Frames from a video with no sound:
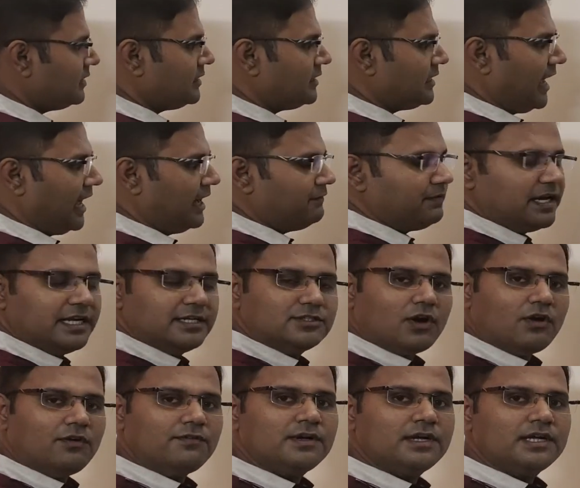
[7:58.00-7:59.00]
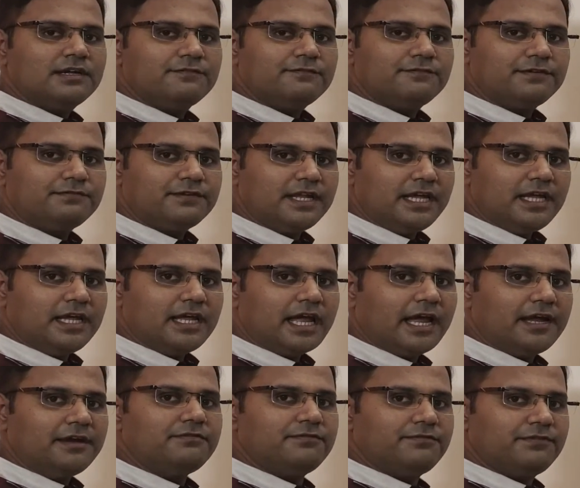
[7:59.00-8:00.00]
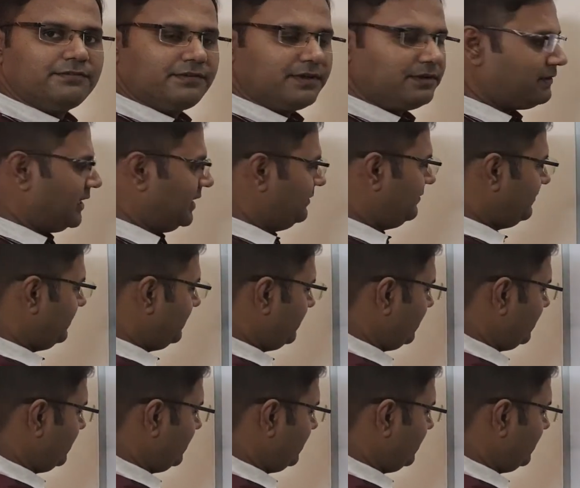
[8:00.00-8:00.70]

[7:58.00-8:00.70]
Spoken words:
the average of 50 and 55.